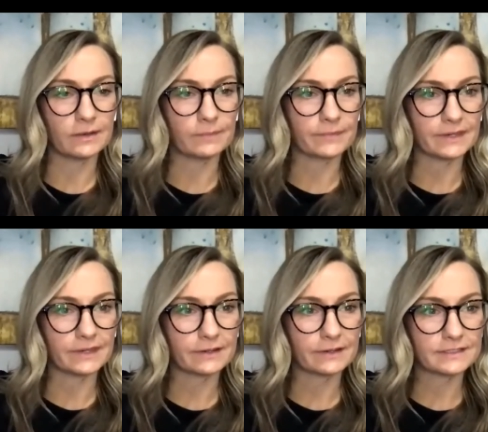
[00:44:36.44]
And
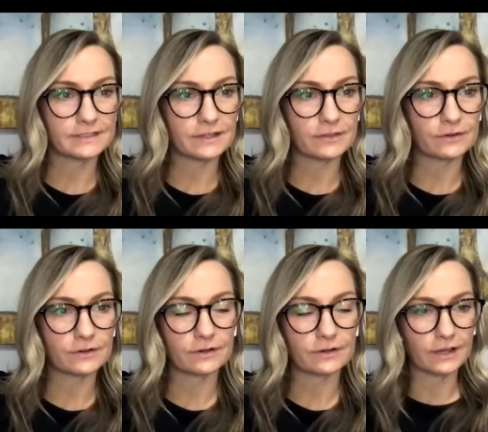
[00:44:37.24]
here's
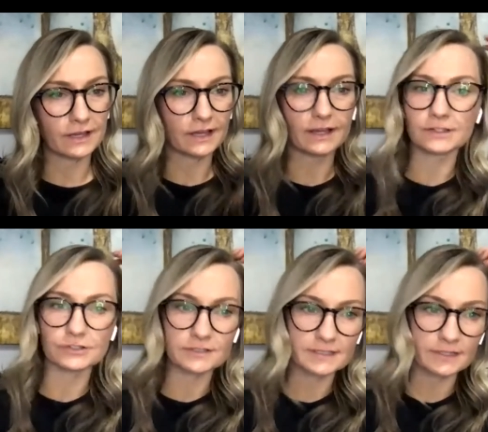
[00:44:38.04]
another
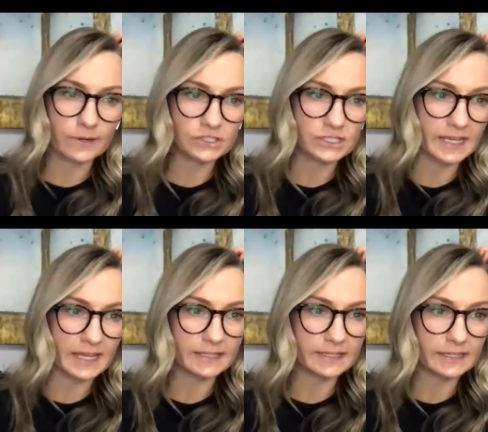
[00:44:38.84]
interesting question,
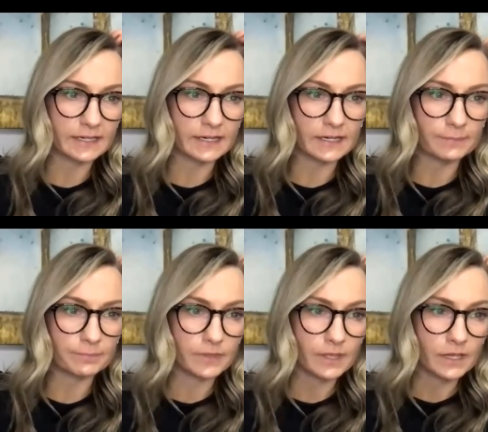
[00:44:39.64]
Helen.
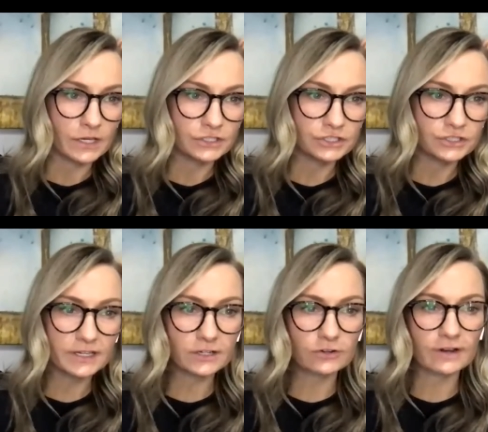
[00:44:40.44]
Do you
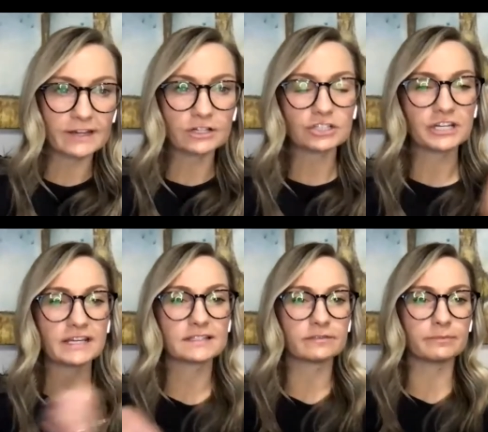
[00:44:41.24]
get a greater
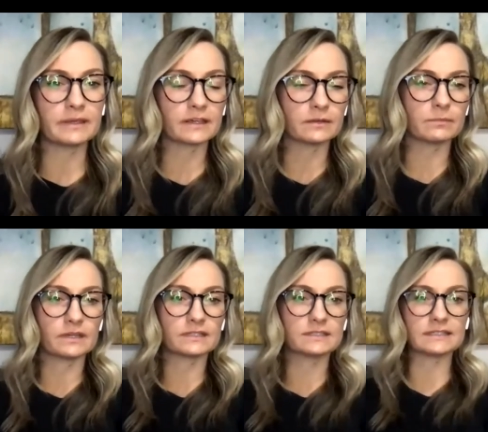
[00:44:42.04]
chance of being
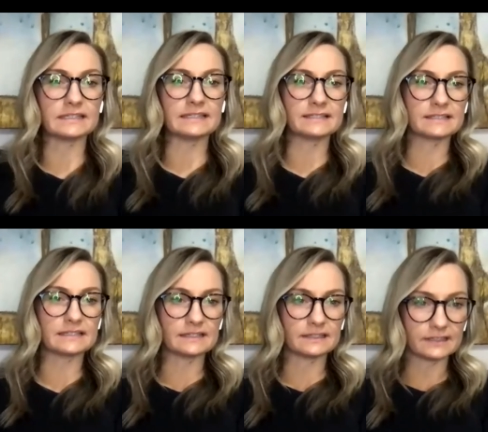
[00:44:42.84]
admitted to
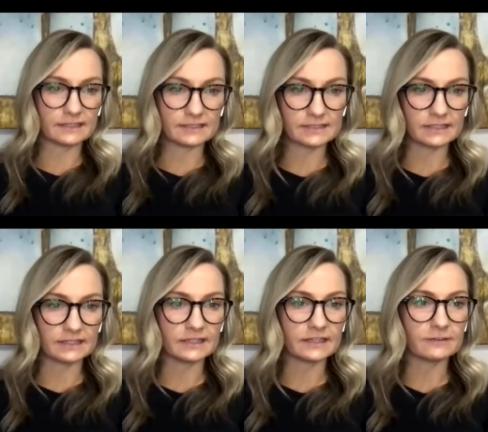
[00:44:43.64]
ECE
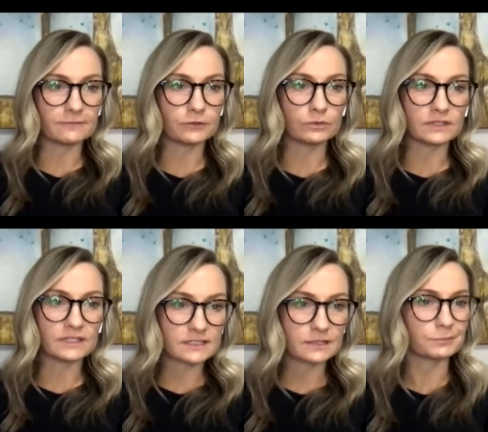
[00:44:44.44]
if you
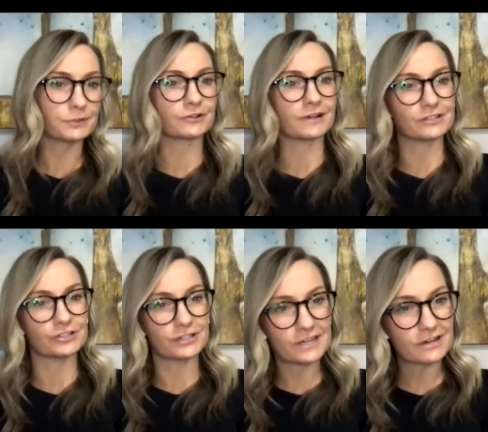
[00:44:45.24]
list computer
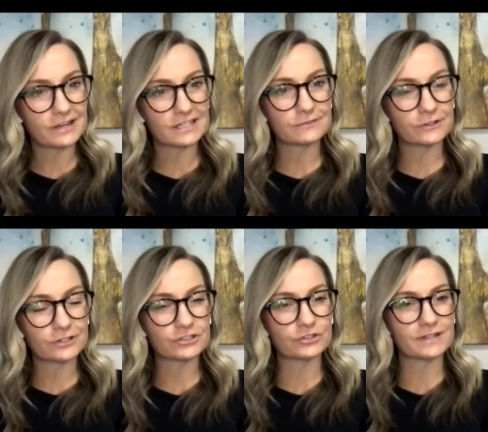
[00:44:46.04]
engineering as
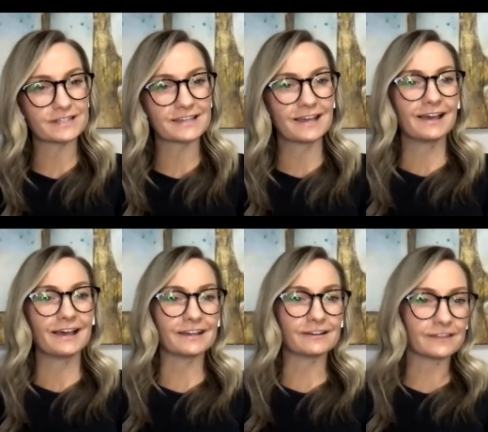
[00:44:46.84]
first choice
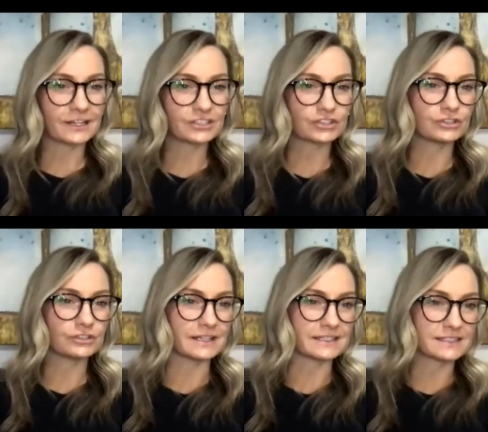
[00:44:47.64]
and
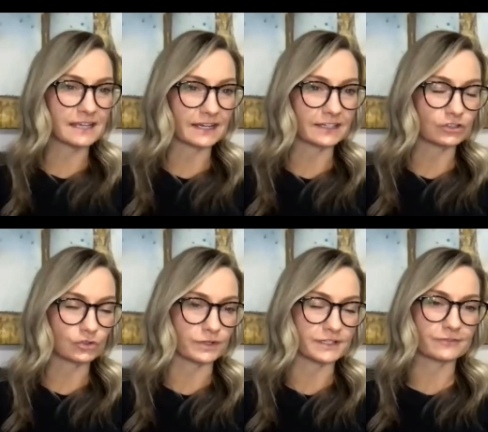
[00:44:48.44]
electrical as second
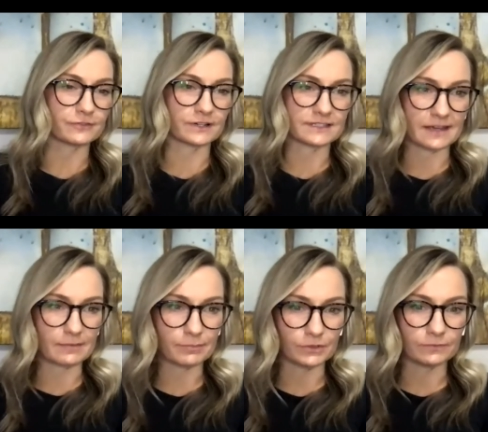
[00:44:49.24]
choice, for
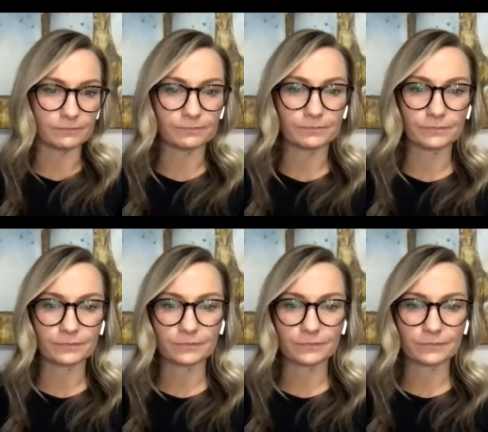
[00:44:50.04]
example?